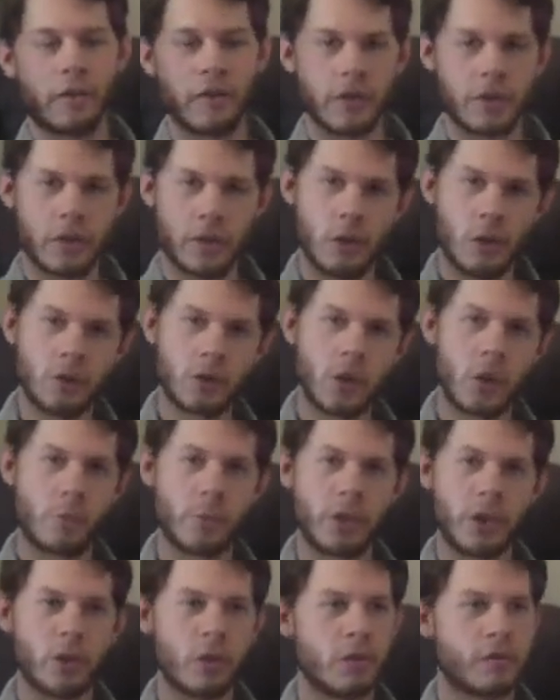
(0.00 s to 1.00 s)
This huge
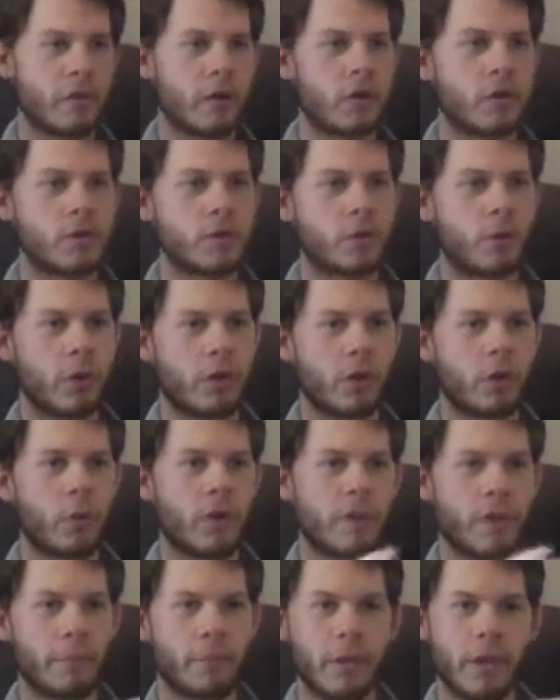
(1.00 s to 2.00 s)
open universe where you're
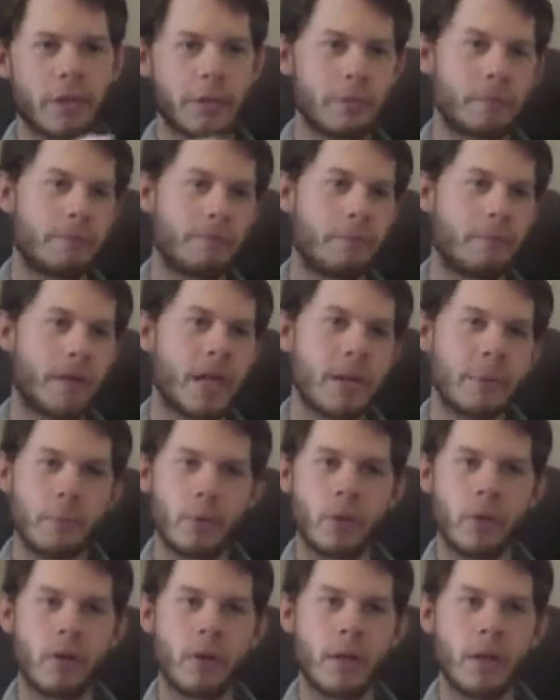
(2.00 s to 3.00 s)
with a bunch of
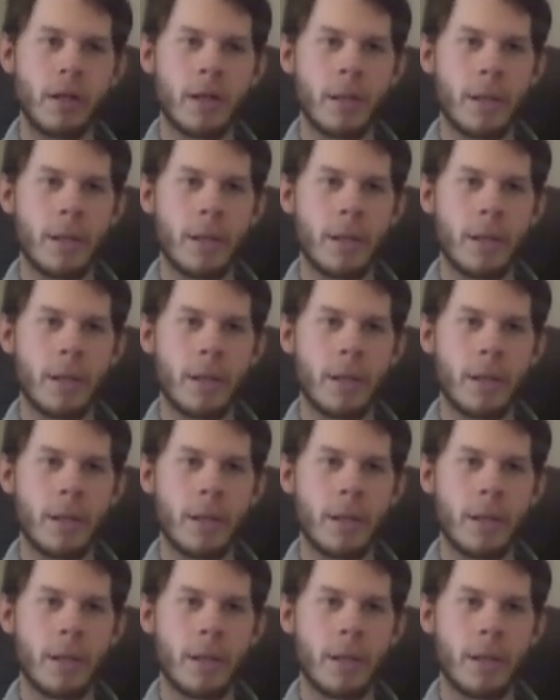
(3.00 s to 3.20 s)
people,